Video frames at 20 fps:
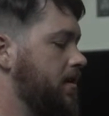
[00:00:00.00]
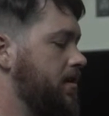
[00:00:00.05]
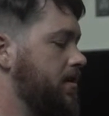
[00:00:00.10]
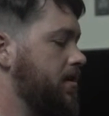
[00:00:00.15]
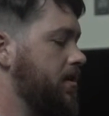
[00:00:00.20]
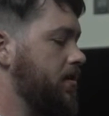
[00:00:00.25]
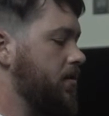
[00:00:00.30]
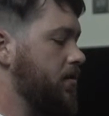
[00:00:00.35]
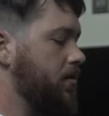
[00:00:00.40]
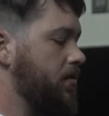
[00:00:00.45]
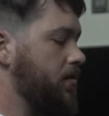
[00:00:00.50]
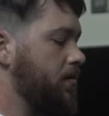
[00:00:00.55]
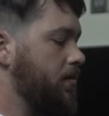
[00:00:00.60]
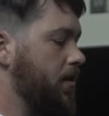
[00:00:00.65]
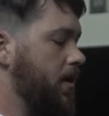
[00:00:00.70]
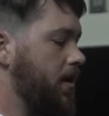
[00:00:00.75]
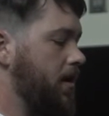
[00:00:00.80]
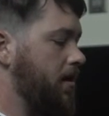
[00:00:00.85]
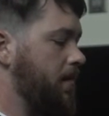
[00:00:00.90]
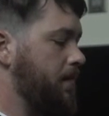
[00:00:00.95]
So
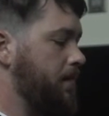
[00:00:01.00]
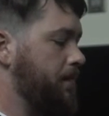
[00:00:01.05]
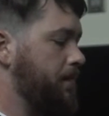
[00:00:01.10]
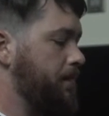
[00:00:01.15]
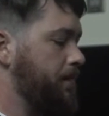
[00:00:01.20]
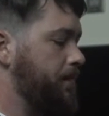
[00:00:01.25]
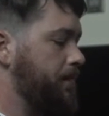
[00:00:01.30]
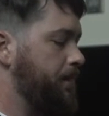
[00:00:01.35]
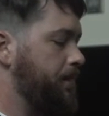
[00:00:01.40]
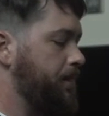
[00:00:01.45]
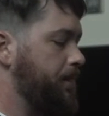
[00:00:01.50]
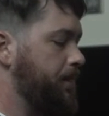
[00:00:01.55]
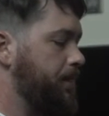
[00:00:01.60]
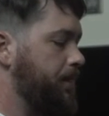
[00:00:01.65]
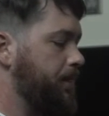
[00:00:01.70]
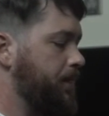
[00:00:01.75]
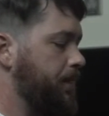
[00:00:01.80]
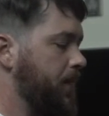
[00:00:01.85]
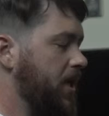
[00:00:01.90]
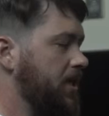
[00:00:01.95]
um,
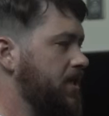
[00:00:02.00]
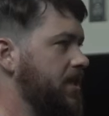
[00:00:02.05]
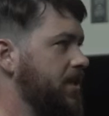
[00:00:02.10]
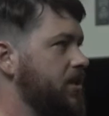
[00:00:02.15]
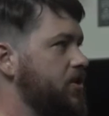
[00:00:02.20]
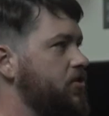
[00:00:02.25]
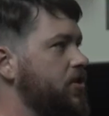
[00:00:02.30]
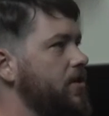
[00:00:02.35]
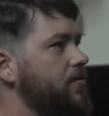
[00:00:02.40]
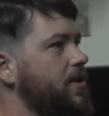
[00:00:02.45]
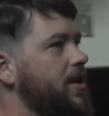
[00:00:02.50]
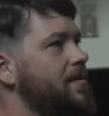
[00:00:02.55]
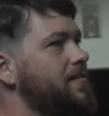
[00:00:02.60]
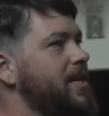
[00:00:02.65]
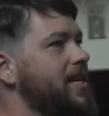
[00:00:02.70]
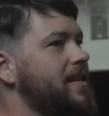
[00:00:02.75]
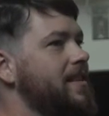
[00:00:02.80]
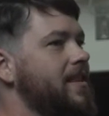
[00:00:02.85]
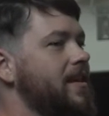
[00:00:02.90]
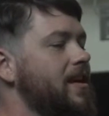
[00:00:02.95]
to illustrate what I
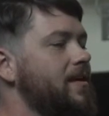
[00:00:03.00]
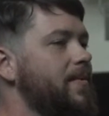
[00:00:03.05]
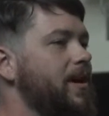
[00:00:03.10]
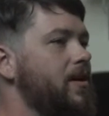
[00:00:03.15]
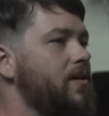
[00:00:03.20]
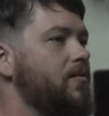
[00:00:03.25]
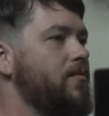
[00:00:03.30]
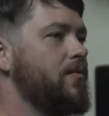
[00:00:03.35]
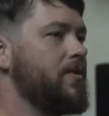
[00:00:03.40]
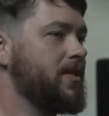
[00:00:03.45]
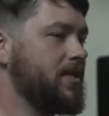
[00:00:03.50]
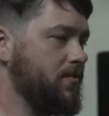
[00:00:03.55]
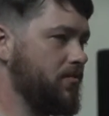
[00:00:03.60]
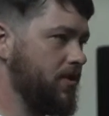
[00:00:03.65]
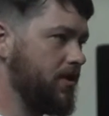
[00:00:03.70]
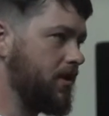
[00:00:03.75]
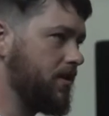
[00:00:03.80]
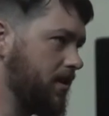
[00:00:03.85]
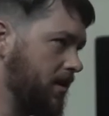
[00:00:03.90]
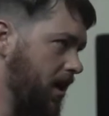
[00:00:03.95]
mean, think about when
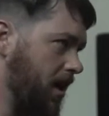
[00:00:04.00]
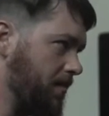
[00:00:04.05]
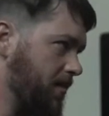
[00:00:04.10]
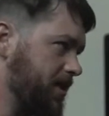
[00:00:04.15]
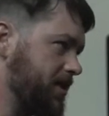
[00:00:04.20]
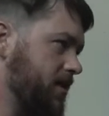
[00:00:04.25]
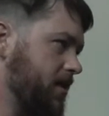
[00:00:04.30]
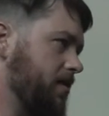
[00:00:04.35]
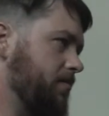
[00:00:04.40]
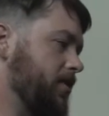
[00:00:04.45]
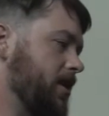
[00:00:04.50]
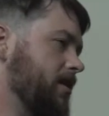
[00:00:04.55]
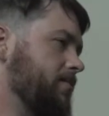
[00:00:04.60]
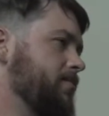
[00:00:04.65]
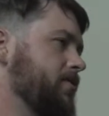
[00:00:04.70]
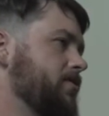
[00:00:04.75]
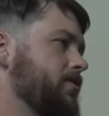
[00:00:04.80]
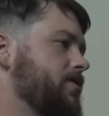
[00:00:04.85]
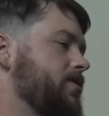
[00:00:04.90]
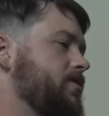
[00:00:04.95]
someone comments on a blog
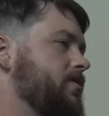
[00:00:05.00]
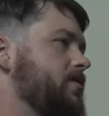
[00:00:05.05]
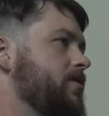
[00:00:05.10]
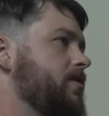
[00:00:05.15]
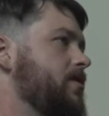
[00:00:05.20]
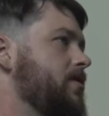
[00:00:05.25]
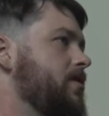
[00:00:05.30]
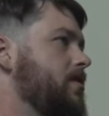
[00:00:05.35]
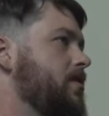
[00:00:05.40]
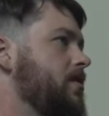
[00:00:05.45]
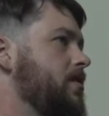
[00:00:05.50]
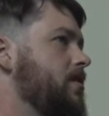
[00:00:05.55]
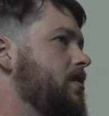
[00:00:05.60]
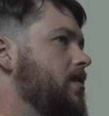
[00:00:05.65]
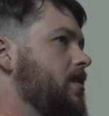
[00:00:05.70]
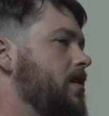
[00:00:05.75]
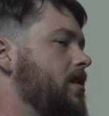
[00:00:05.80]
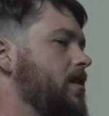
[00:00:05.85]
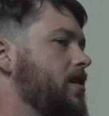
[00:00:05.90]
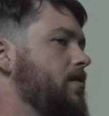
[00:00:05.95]
post.
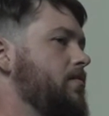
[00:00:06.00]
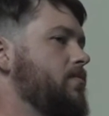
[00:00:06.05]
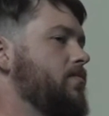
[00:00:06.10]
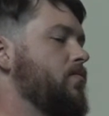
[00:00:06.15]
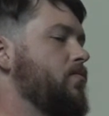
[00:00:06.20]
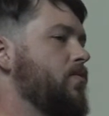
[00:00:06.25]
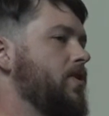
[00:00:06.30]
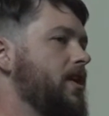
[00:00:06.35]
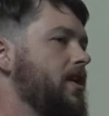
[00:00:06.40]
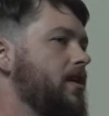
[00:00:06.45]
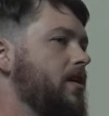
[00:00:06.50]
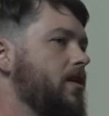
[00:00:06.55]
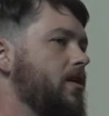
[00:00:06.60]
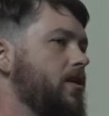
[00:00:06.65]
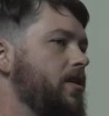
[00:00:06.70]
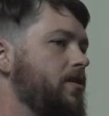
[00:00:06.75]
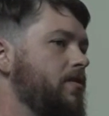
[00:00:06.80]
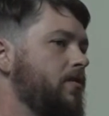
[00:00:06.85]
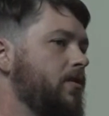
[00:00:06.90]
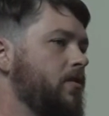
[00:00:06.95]
Um, when
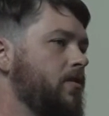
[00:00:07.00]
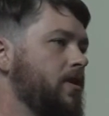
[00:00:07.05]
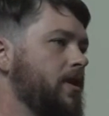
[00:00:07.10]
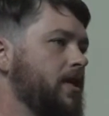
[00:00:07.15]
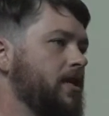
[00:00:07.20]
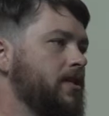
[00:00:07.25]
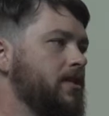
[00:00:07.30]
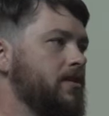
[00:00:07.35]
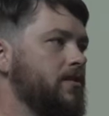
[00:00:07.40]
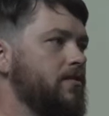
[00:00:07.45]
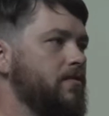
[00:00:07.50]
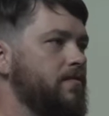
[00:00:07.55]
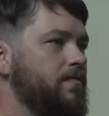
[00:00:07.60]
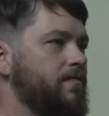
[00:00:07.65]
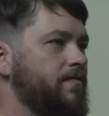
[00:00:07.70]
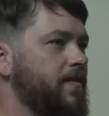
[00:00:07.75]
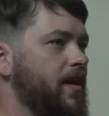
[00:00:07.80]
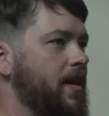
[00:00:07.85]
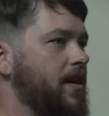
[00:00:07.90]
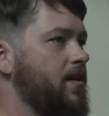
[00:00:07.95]
are you going to
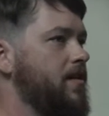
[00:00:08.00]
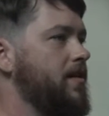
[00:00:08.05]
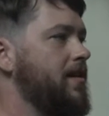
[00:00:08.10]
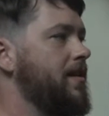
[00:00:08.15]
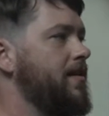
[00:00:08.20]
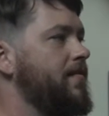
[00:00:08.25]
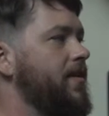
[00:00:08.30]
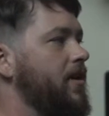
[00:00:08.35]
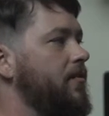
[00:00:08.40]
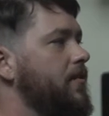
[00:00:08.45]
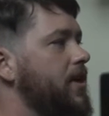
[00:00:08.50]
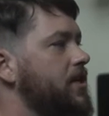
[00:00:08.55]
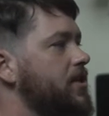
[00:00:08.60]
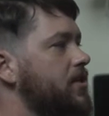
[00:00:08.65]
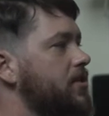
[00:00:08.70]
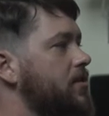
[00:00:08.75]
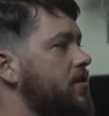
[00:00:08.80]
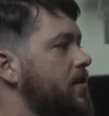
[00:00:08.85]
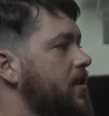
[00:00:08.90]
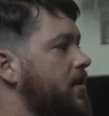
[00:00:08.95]
fire the event,
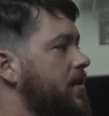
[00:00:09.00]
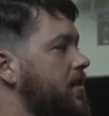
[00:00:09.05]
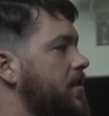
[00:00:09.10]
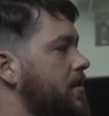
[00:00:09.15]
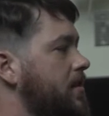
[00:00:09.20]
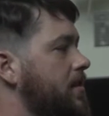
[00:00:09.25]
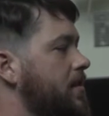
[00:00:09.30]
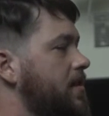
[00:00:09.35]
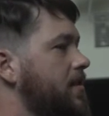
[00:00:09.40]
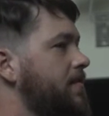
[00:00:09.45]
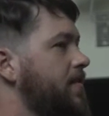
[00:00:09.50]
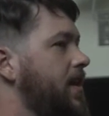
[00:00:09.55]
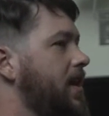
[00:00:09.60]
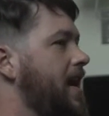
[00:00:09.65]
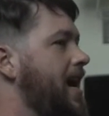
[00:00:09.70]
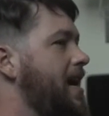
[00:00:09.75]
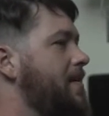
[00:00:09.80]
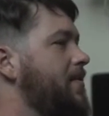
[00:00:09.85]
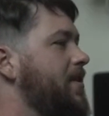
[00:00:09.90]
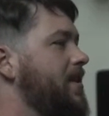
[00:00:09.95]
register that the, the, event
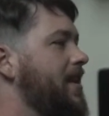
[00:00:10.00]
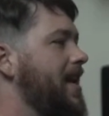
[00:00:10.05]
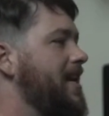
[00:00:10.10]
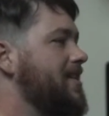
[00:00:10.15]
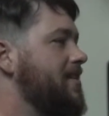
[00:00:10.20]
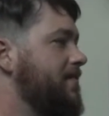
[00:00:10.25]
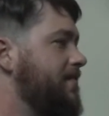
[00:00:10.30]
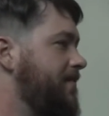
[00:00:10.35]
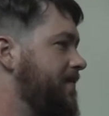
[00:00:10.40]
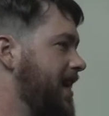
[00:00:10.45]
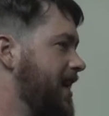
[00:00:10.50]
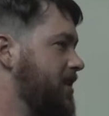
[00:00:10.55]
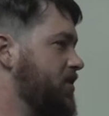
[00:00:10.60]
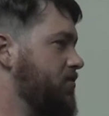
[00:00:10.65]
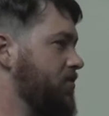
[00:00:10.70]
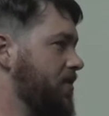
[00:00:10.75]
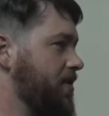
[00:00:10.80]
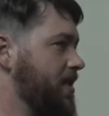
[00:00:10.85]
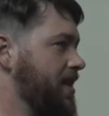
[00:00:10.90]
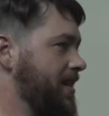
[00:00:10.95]
happened as a
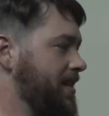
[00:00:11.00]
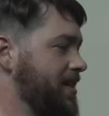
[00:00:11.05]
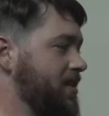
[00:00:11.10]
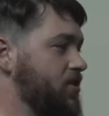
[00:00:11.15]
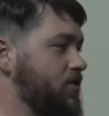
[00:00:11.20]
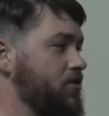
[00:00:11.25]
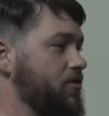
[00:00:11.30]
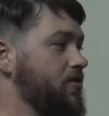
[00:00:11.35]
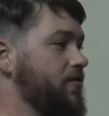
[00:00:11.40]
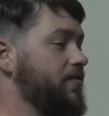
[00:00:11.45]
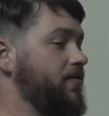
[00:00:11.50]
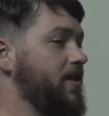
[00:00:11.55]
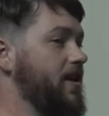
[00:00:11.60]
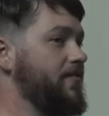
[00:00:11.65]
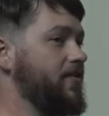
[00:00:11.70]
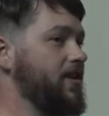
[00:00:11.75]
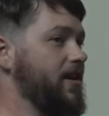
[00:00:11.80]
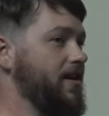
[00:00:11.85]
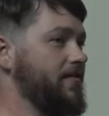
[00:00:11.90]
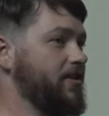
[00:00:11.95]
factual thing that's true
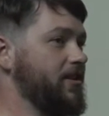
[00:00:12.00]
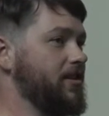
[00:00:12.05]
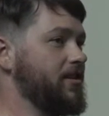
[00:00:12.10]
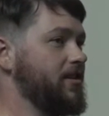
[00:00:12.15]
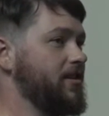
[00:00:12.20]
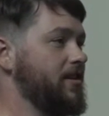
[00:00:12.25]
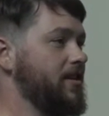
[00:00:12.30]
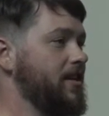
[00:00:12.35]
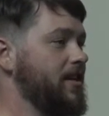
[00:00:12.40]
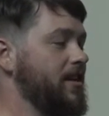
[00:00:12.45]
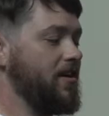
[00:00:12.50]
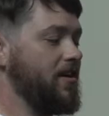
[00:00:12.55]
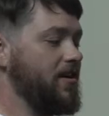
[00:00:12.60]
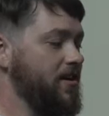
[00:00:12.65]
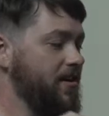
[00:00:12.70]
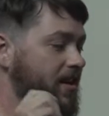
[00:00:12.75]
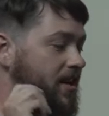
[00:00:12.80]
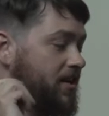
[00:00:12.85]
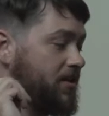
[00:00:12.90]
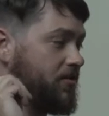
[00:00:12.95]
forever and ever? Are
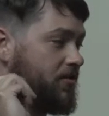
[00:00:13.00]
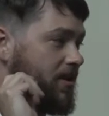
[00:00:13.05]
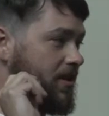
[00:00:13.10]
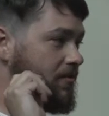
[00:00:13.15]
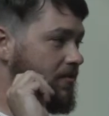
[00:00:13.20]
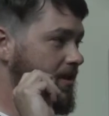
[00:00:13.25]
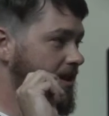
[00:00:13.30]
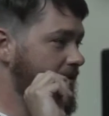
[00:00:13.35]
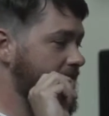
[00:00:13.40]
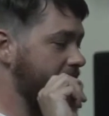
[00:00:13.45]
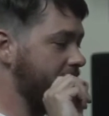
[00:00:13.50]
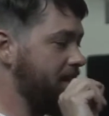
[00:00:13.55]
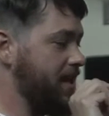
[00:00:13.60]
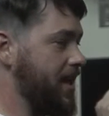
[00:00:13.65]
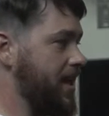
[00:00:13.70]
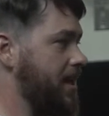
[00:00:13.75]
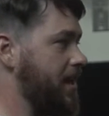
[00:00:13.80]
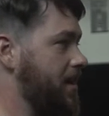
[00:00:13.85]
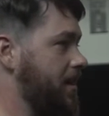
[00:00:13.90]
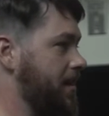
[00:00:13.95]
you going to do it whenever
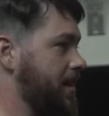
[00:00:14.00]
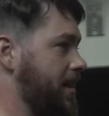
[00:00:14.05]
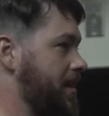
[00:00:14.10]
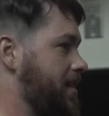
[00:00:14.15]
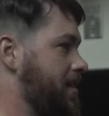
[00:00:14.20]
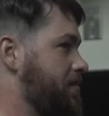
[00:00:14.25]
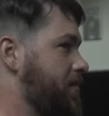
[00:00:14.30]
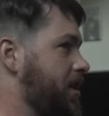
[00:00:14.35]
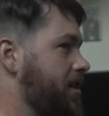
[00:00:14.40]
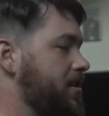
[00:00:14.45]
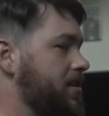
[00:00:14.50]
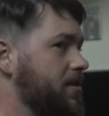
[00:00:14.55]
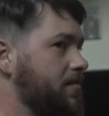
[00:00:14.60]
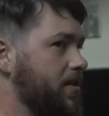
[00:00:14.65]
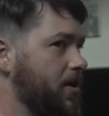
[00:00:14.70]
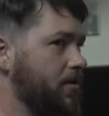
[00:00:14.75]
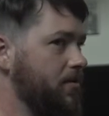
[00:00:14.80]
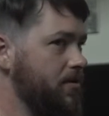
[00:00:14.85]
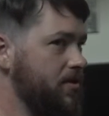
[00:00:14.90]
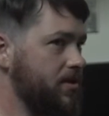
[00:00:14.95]
they click the button to
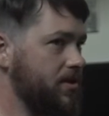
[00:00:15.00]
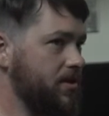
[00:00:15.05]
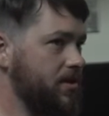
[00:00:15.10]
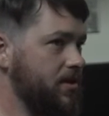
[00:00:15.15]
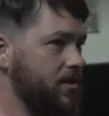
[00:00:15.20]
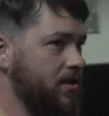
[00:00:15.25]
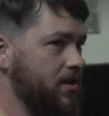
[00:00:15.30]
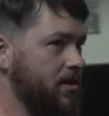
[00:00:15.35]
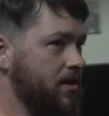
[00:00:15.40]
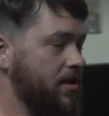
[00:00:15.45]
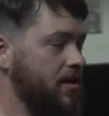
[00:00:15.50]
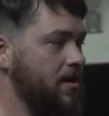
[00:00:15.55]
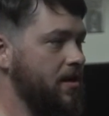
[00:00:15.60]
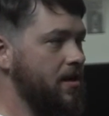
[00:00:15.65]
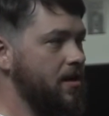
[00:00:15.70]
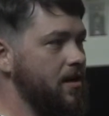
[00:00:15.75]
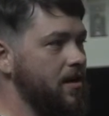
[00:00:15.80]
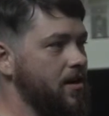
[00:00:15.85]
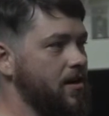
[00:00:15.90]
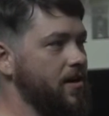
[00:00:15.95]
post?
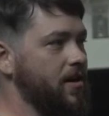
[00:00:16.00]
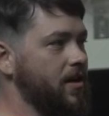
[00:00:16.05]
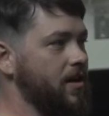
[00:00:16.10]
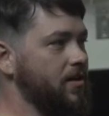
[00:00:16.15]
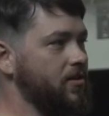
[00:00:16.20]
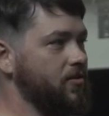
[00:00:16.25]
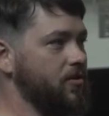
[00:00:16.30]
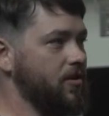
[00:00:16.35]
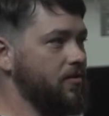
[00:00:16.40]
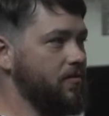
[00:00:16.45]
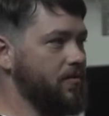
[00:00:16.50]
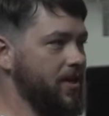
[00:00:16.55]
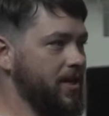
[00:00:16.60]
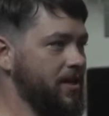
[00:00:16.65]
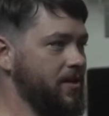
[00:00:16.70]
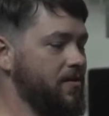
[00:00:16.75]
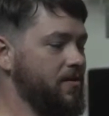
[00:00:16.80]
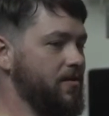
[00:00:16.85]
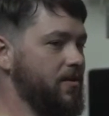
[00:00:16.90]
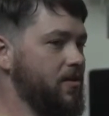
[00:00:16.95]
Are you going to do it
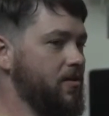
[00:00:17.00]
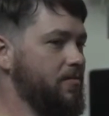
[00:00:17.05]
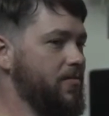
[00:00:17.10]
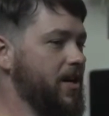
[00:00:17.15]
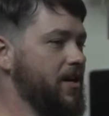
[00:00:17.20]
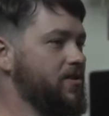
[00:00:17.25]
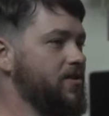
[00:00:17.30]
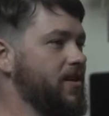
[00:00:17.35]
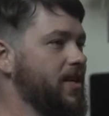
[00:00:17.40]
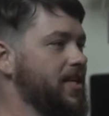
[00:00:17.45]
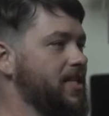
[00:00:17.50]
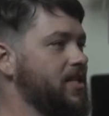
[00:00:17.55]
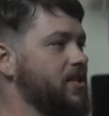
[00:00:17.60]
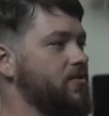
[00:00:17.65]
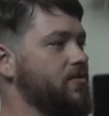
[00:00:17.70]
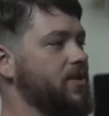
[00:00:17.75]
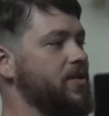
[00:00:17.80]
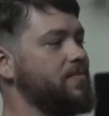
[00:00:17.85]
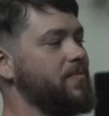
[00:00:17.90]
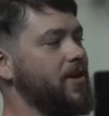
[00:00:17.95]
when you, your browser gets
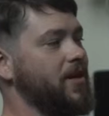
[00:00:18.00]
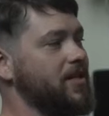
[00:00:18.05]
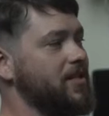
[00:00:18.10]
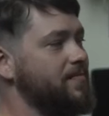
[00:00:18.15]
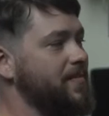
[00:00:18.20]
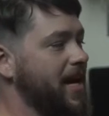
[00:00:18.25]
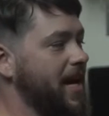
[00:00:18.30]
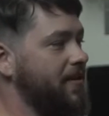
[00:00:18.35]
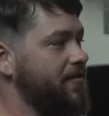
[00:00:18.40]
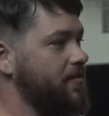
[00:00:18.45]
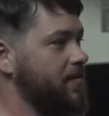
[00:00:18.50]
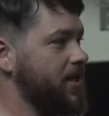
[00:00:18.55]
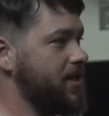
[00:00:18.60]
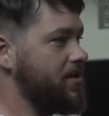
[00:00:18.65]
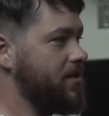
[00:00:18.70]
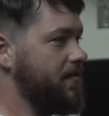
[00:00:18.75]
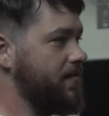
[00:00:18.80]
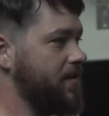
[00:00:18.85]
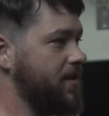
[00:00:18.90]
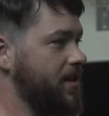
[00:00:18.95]
the response back from the
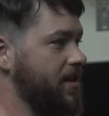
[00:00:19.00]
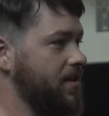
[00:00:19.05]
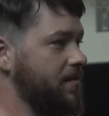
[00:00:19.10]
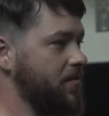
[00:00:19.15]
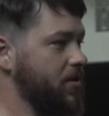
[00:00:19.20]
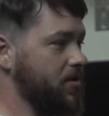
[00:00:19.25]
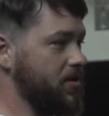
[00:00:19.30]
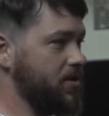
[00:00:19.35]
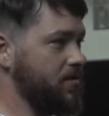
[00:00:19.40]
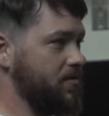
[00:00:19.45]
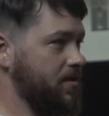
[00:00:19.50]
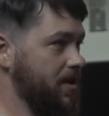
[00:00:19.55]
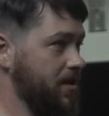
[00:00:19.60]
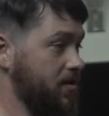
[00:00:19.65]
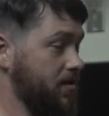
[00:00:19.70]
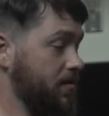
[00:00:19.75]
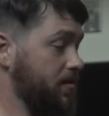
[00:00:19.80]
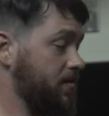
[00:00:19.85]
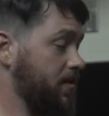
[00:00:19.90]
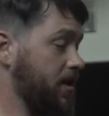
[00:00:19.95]
server that the, post,
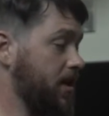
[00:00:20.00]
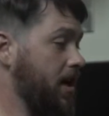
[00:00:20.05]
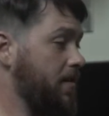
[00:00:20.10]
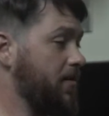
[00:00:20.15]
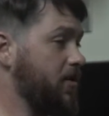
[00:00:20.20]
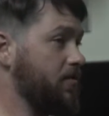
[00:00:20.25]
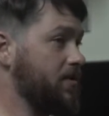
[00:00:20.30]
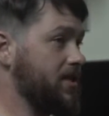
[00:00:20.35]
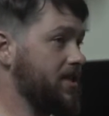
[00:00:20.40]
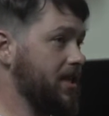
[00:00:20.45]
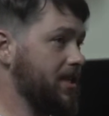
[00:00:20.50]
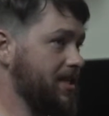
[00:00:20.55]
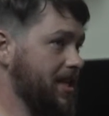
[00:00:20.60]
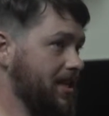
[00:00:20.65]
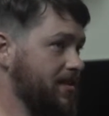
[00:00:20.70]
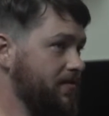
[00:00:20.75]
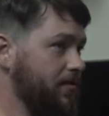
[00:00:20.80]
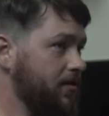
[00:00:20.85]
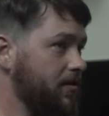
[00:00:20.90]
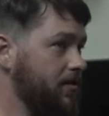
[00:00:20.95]
that the, the comment was
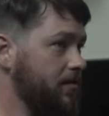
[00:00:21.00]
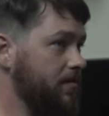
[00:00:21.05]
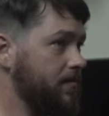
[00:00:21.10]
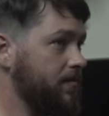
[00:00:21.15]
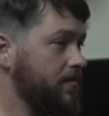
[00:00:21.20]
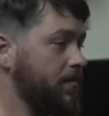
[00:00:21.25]
successful?